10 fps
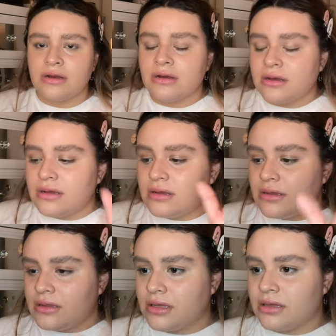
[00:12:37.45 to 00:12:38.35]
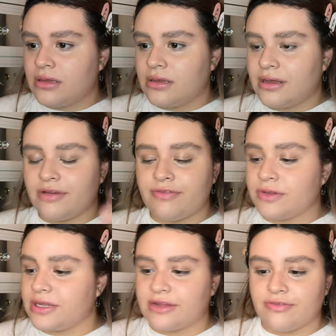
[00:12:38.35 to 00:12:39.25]
I feel
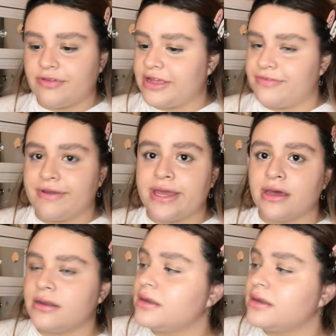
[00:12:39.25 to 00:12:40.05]
like a fake fan.